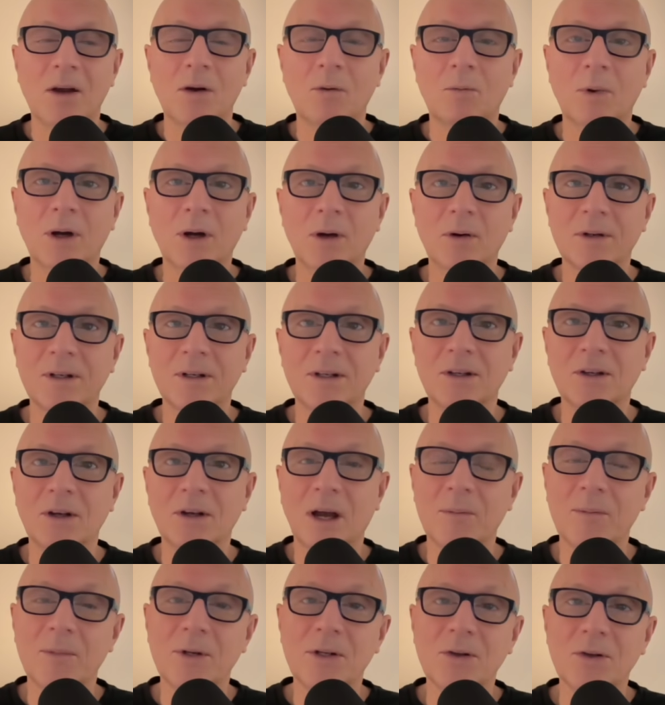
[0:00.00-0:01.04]
Well,
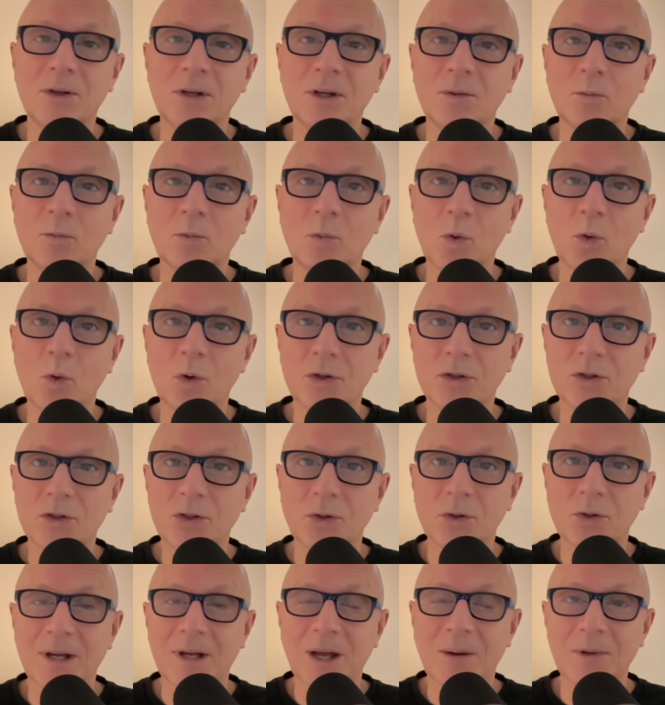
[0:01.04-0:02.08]
I mean, you can walk and
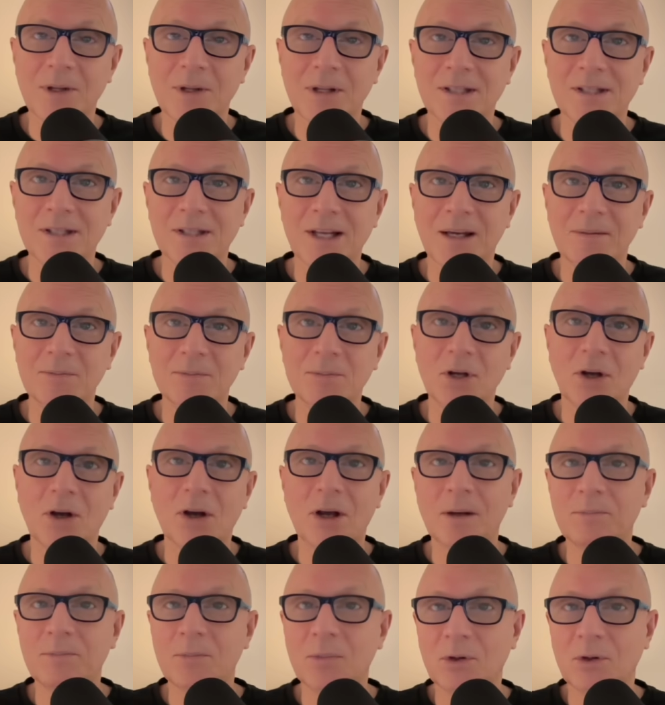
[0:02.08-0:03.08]
chew gum at the same time.